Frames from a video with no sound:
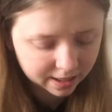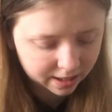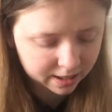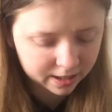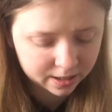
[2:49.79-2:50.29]

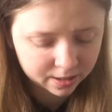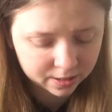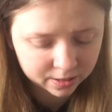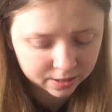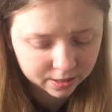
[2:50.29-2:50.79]
Uh,
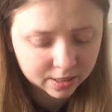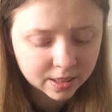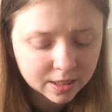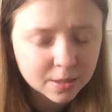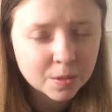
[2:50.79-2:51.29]

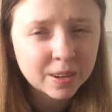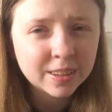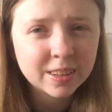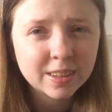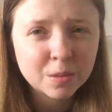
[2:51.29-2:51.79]
this
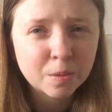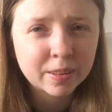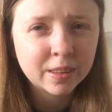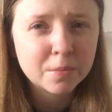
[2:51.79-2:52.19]
one is one